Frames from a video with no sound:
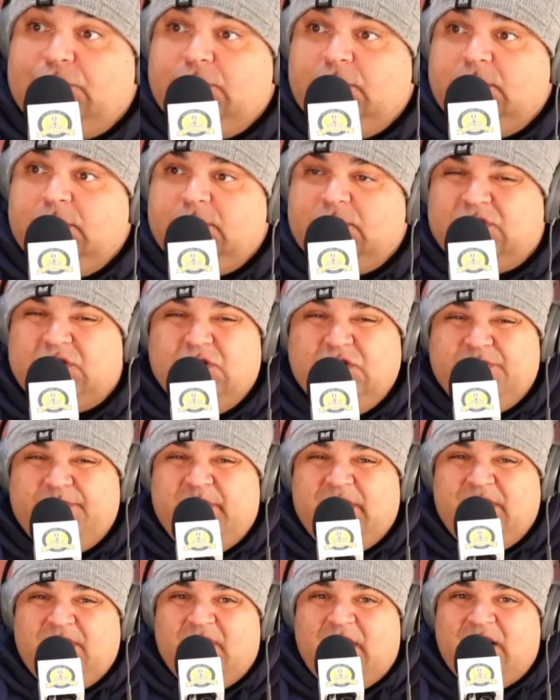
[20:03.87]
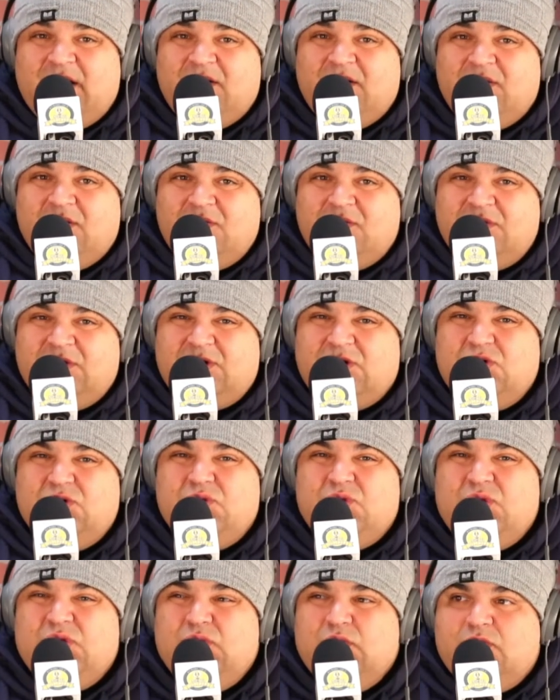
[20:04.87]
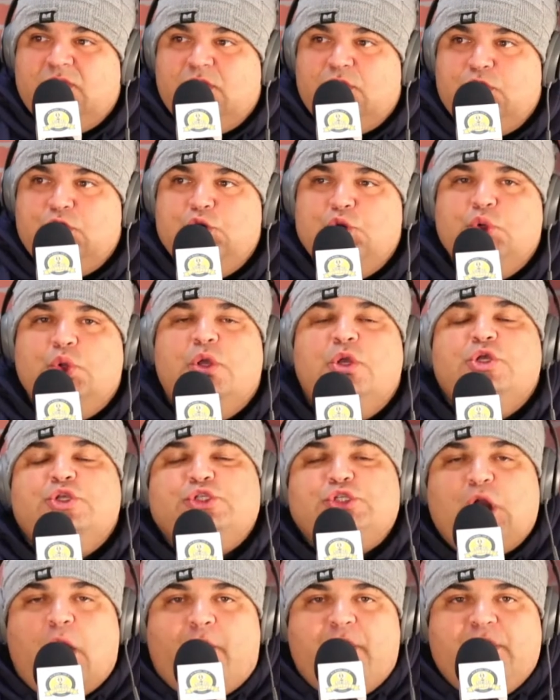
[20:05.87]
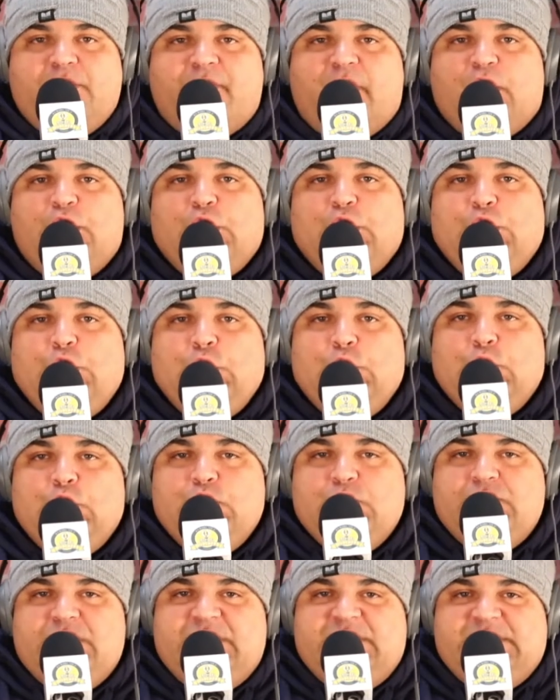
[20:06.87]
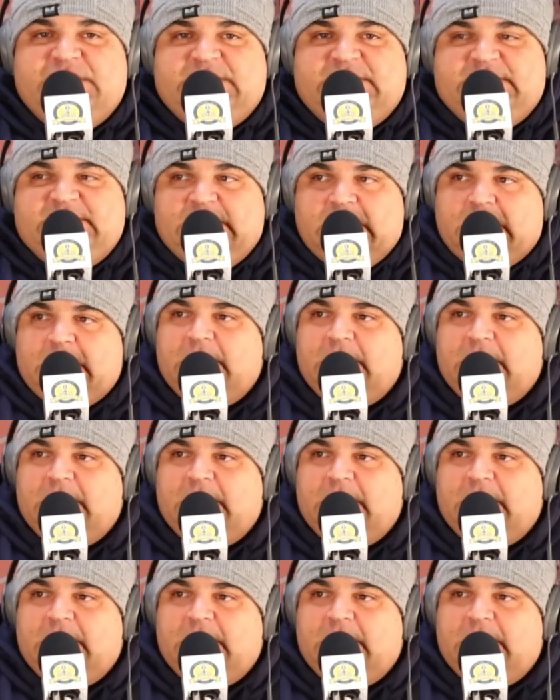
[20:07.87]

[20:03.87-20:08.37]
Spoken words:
Excuse me? Huh? Well, you. Sorry, you're on a youths.